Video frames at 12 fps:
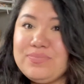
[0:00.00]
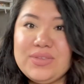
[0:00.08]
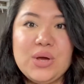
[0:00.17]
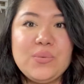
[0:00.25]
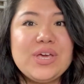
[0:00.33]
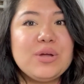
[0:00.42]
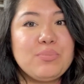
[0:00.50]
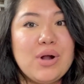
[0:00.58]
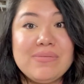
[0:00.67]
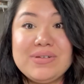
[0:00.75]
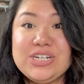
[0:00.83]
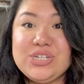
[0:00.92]
we could
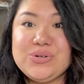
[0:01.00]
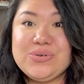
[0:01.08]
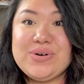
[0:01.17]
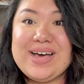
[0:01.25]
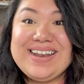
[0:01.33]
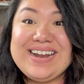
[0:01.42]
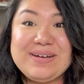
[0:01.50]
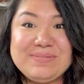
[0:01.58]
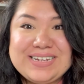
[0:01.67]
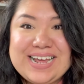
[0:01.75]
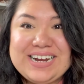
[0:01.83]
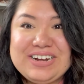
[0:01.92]
probably do an
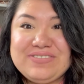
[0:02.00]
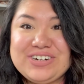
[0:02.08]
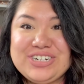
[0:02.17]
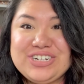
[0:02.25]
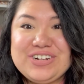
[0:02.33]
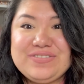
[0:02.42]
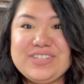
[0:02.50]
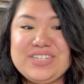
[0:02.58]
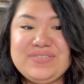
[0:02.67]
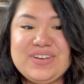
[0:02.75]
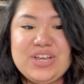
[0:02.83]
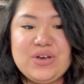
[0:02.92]
updated version of
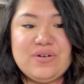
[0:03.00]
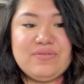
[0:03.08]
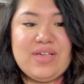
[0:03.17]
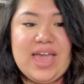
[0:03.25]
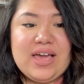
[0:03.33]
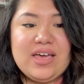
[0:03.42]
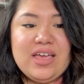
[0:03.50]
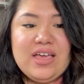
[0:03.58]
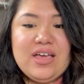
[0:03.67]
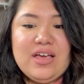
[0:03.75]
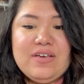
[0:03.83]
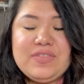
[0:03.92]
this video of like
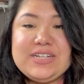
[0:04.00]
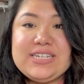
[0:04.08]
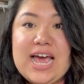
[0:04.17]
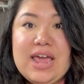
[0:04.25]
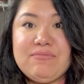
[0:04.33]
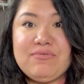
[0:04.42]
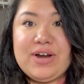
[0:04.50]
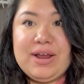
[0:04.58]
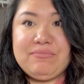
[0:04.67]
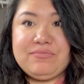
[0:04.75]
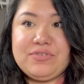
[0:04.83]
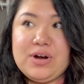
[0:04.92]
the time
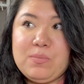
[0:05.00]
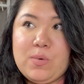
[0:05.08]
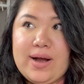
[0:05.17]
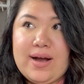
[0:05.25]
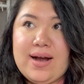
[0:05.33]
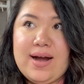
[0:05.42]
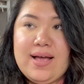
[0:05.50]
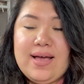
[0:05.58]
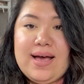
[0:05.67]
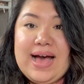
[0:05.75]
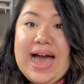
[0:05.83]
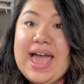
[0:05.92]
frame from where
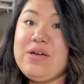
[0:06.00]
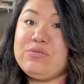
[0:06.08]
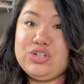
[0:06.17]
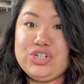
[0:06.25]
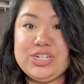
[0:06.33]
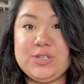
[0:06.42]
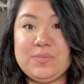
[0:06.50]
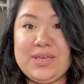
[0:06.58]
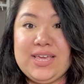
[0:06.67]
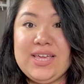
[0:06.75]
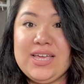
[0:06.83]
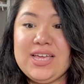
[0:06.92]
it was just
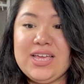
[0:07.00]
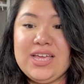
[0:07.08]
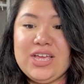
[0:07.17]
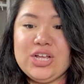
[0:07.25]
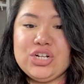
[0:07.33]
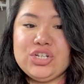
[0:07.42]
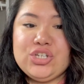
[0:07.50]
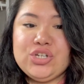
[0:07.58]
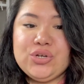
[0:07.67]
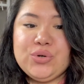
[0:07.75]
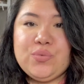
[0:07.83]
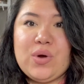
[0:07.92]
me
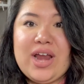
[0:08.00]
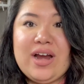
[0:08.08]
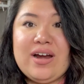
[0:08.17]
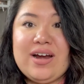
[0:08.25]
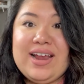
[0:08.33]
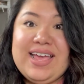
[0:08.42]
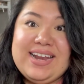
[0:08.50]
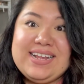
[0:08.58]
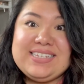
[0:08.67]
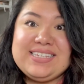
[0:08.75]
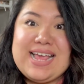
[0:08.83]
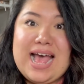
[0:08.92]
to where it
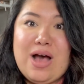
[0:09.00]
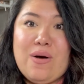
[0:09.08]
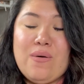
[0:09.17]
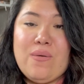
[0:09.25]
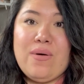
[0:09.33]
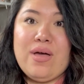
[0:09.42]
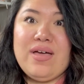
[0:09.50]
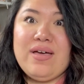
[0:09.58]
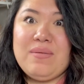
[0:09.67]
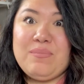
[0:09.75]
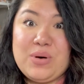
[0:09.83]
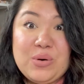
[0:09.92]
is now
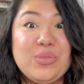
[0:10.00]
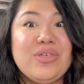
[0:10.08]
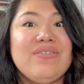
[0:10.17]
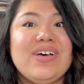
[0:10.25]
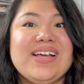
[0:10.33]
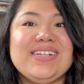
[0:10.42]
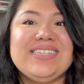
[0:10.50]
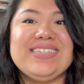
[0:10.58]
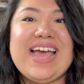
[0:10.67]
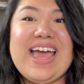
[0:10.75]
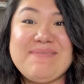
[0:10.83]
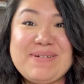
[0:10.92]
both of
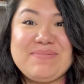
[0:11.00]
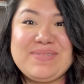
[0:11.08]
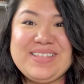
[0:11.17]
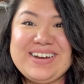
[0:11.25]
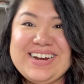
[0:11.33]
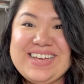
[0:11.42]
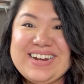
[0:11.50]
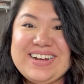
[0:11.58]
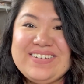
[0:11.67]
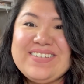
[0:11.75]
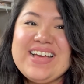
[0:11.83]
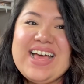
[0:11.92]
us and my brother, you
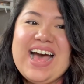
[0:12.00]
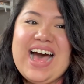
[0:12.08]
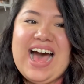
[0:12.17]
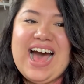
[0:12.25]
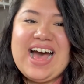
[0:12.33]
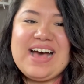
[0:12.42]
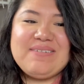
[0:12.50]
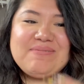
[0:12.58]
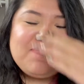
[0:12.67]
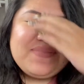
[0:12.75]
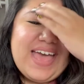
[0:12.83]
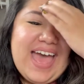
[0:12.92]
know.
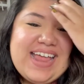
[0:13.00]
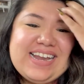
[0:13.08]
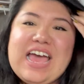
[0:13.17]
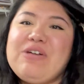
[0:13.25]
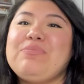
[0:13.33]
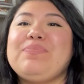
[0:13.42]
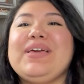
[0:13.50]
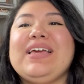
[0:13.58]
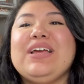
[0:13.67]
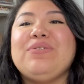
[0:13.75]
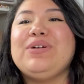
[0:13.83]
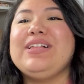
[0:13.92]
And I would
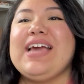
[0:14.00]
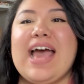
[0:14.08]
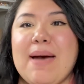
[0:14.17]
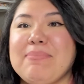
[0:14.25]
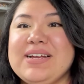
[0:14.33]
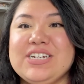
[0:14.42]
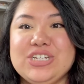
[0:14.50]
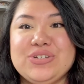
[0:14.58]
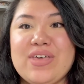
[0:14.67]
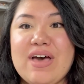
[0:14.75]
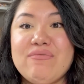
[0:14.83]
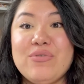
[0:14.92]
be really happy to
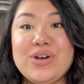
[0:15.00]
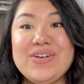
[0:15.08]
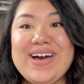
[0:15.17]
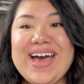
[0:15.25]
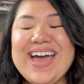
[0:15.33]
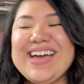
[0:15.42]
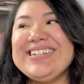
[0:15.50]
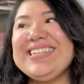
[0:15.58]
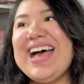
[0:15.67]
do that for you guys.